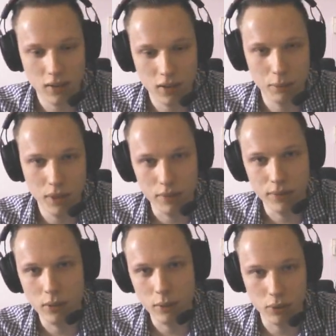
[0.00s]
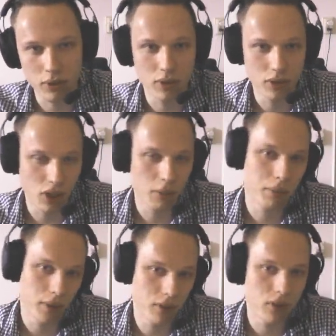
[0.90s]
me and Ferber would jump
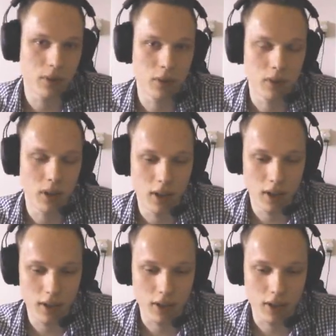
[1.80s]
into uh,